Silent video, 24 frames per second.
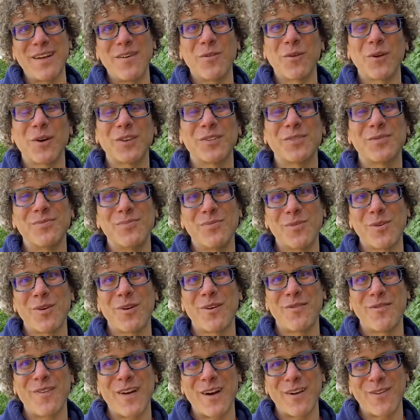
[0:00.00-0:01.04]
where it's more
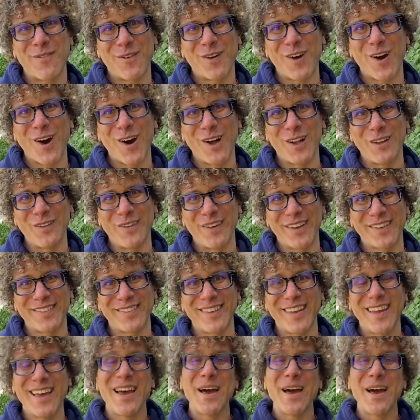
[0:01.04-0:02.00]
fair for all of us.